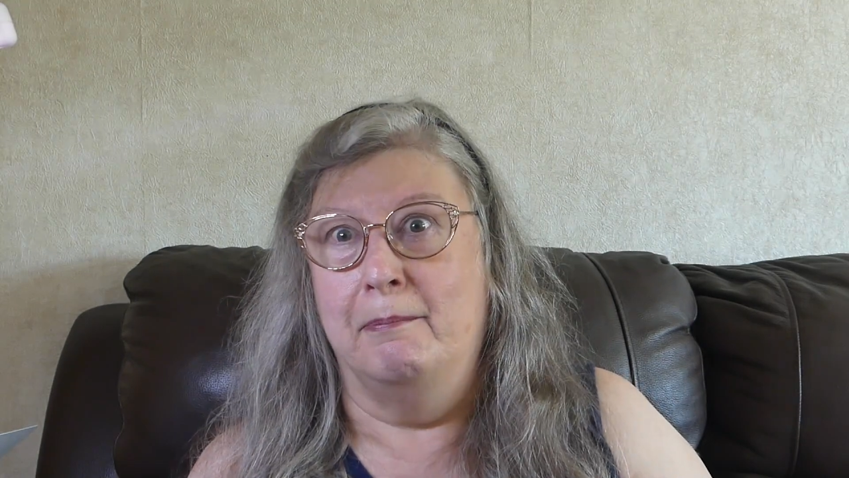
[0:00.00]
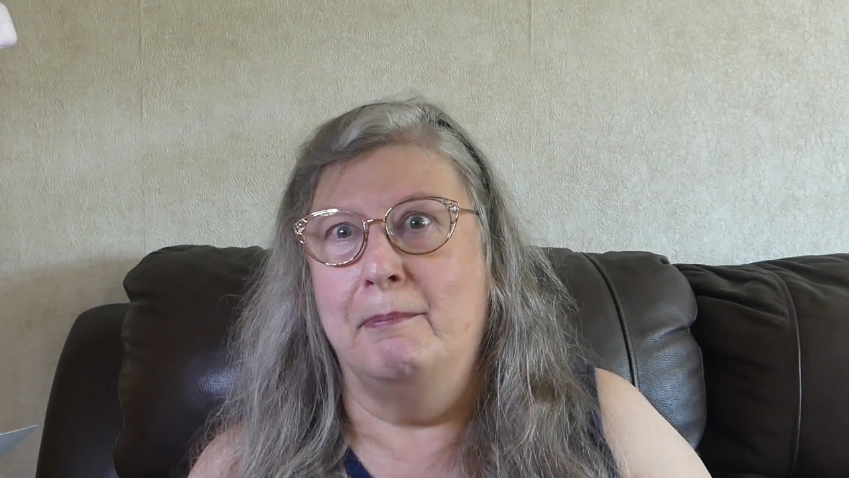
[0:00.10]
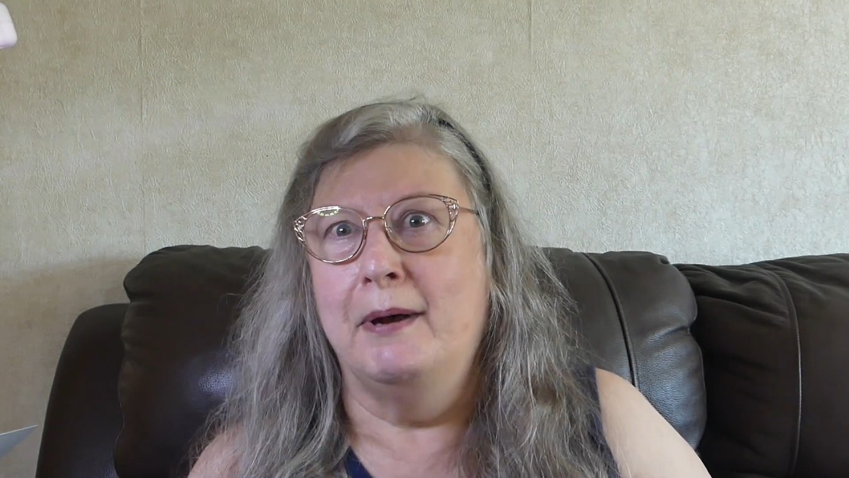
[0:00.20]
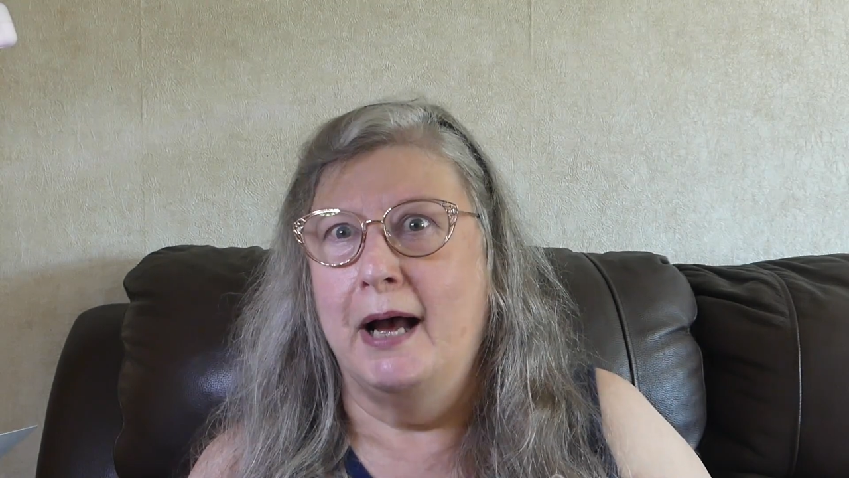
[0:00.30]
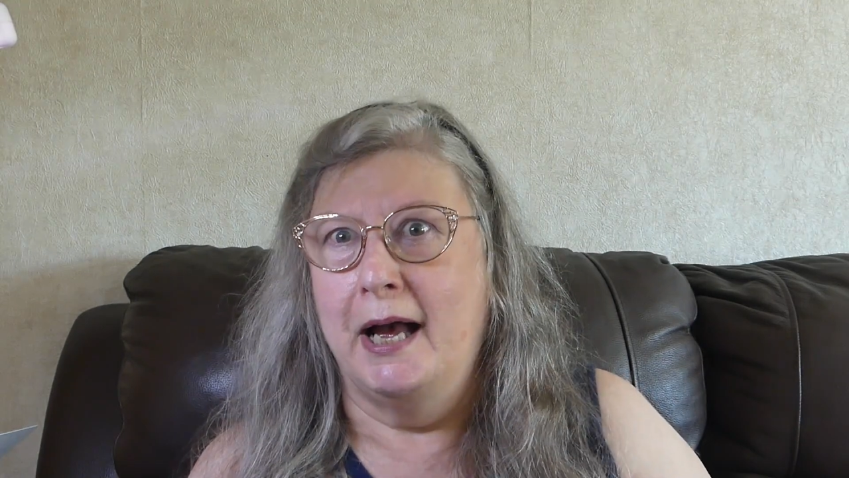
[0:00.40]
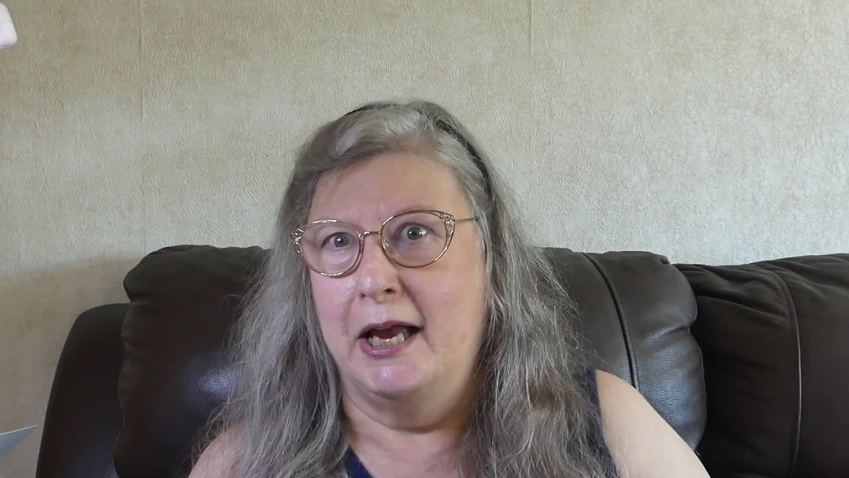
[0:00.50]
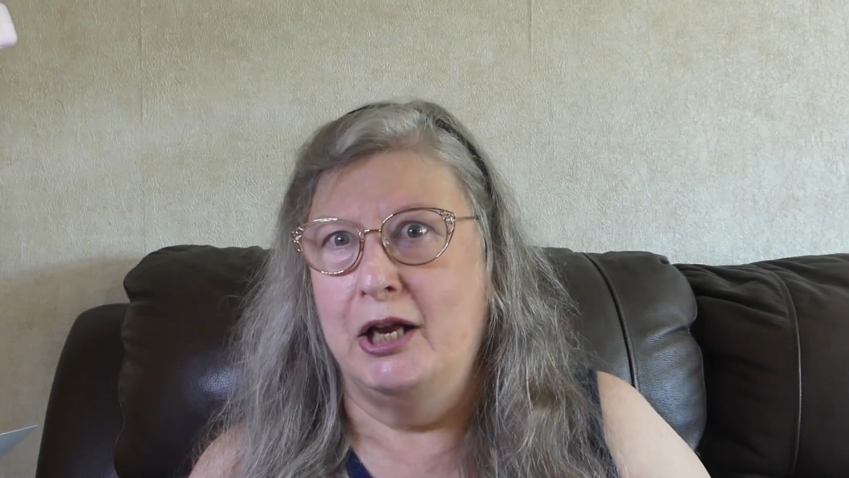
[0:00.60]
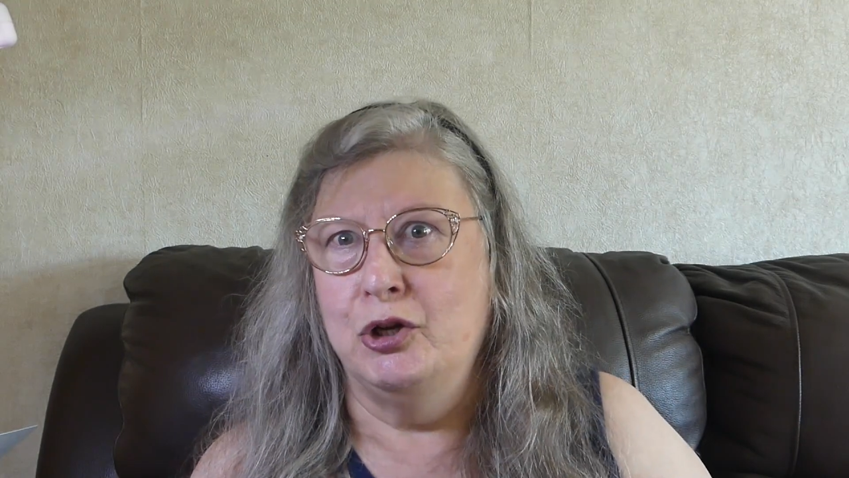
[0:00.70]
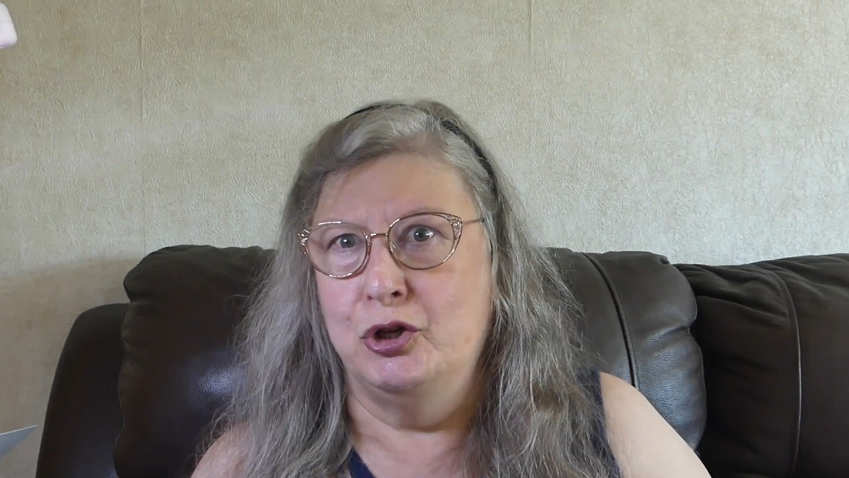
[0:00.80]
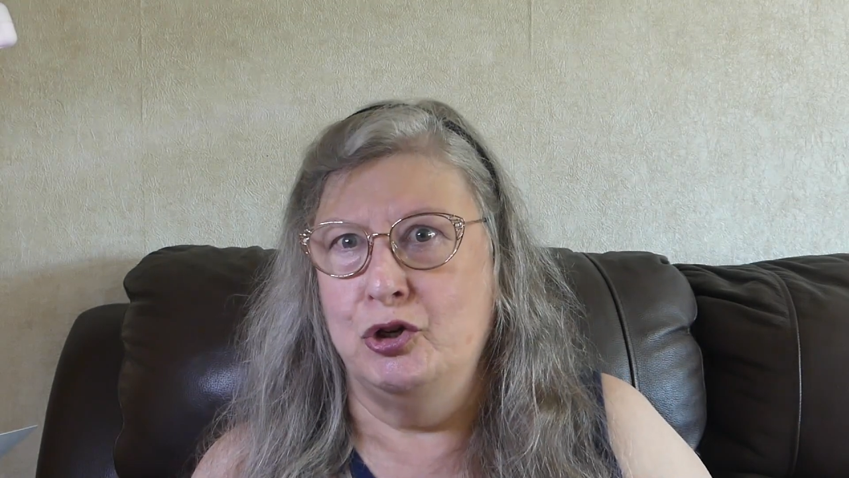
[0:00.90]
but I
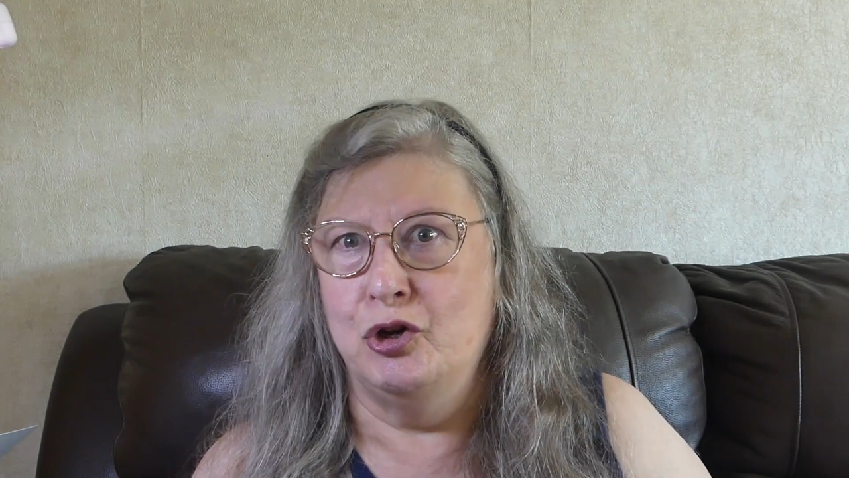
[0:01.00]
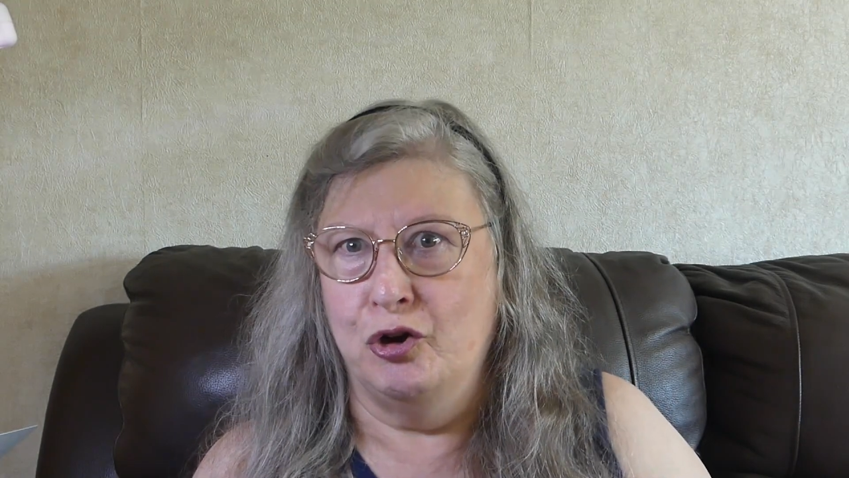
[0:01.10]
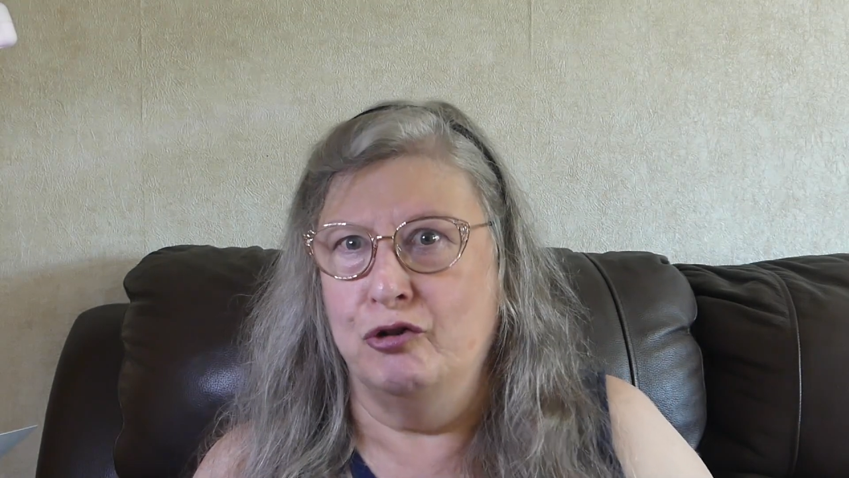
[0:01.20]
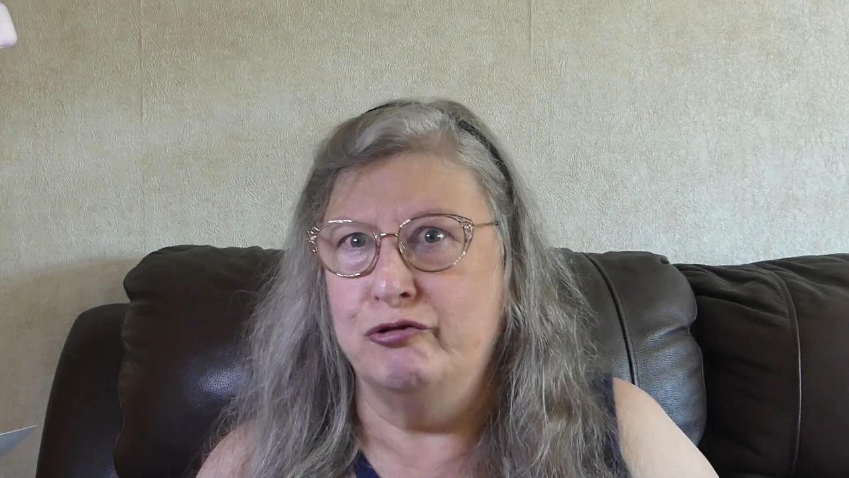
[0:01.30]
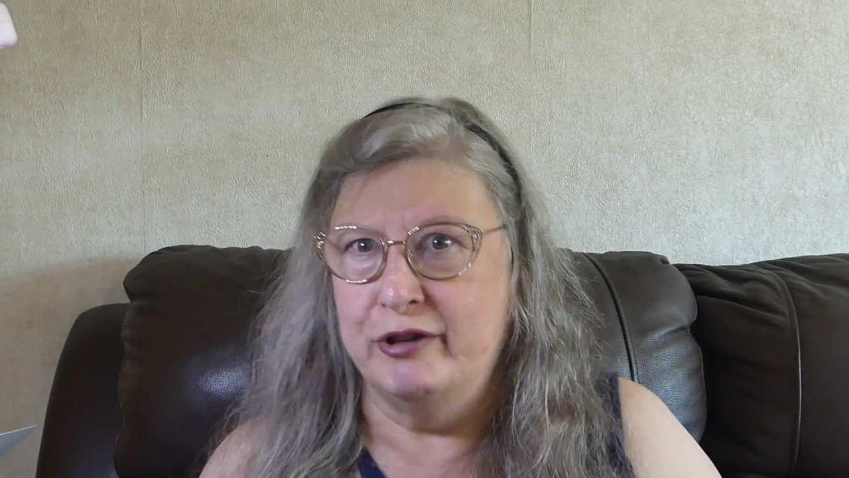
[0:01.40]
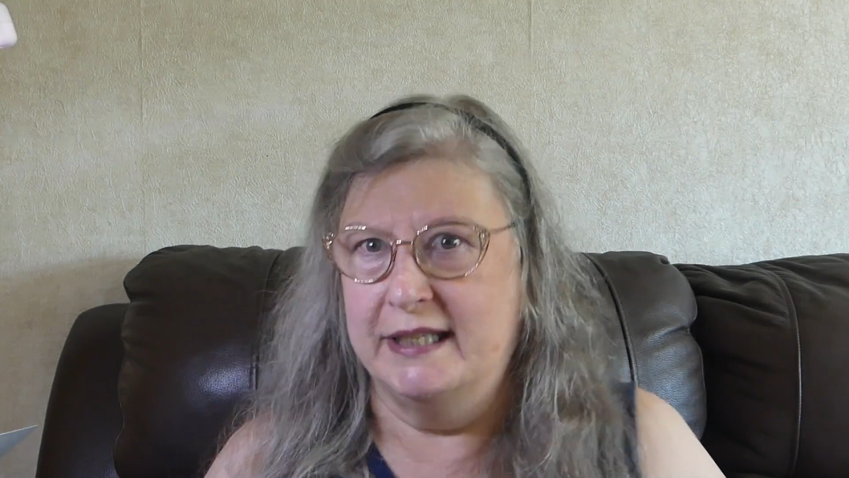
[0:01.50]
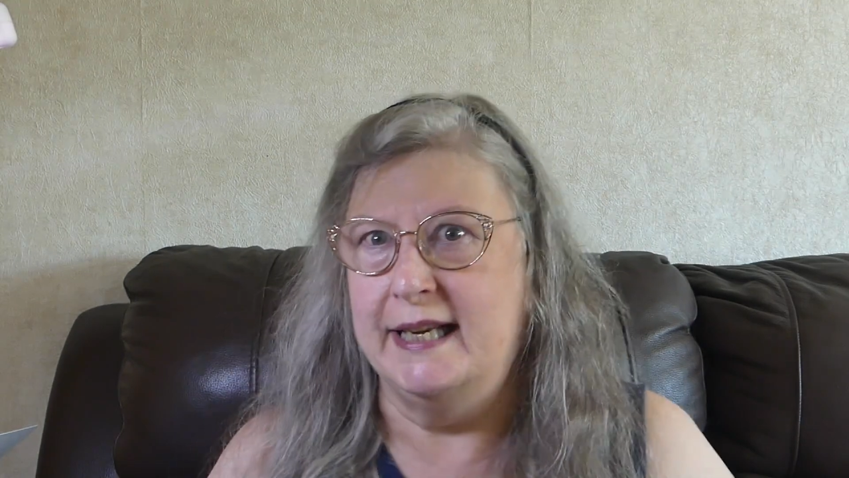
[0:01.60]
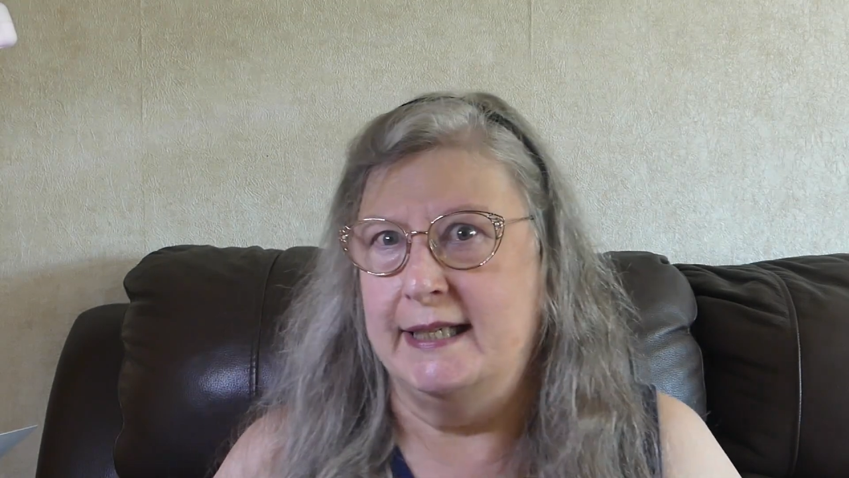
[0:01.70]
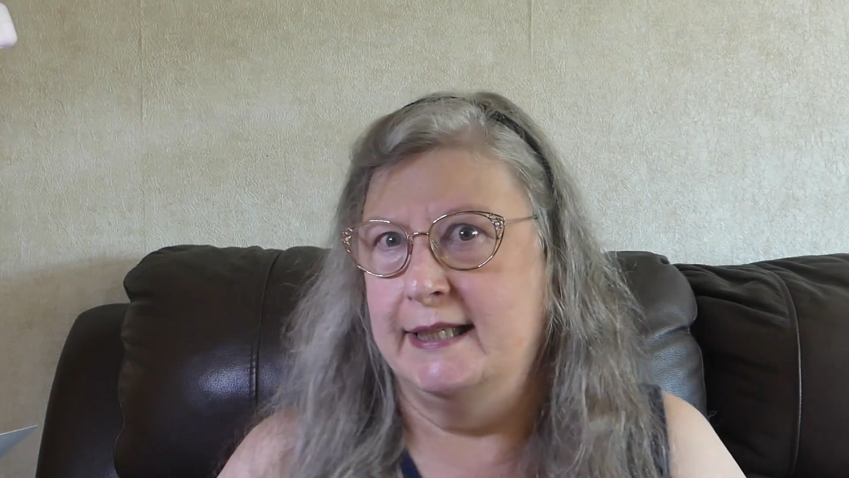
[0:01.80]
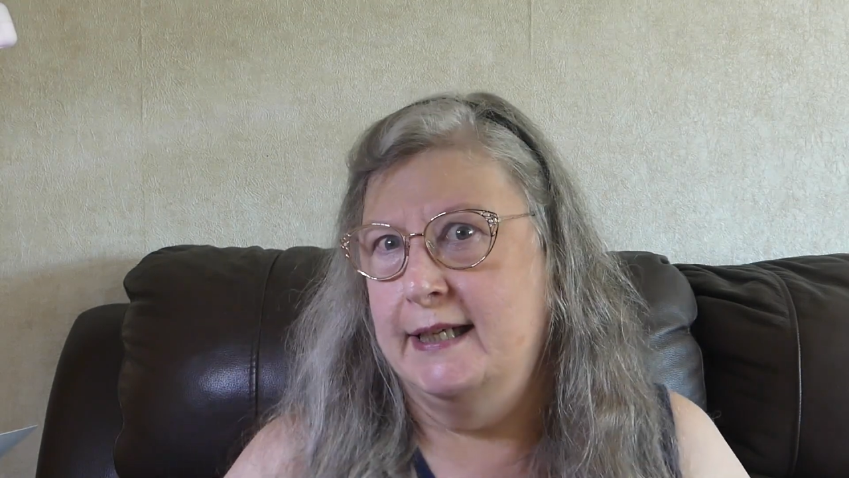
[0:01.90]
could not
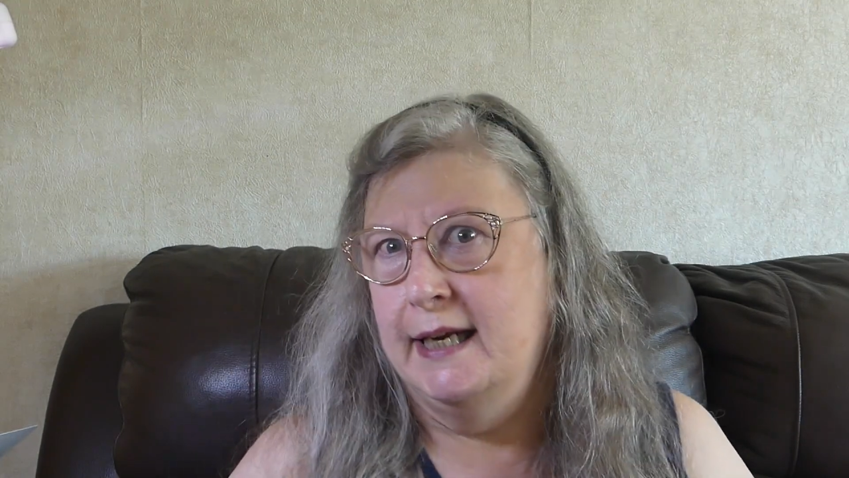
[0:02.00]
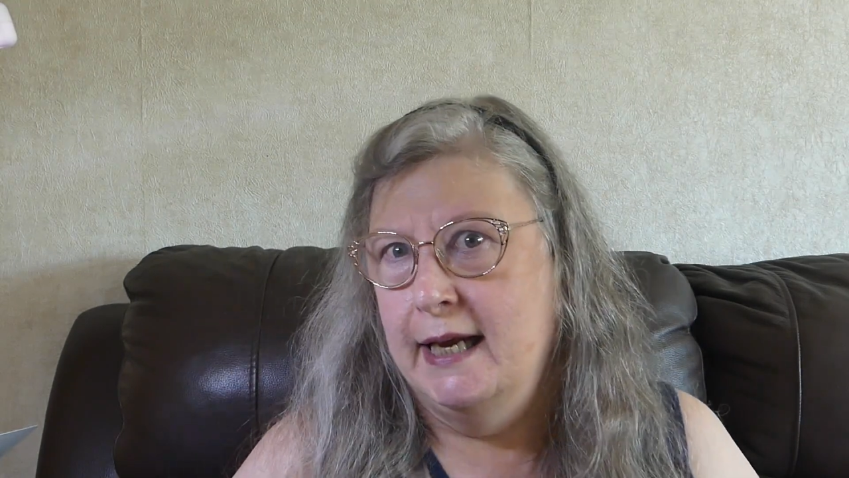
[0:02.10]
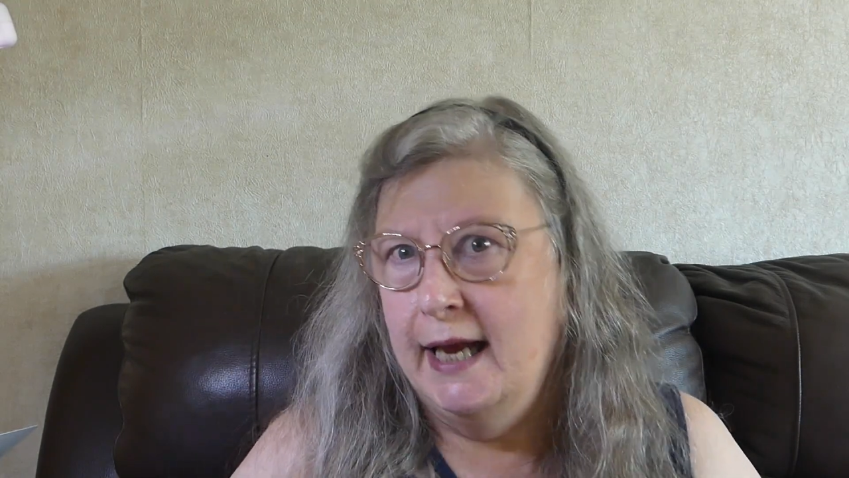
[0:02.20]
resist.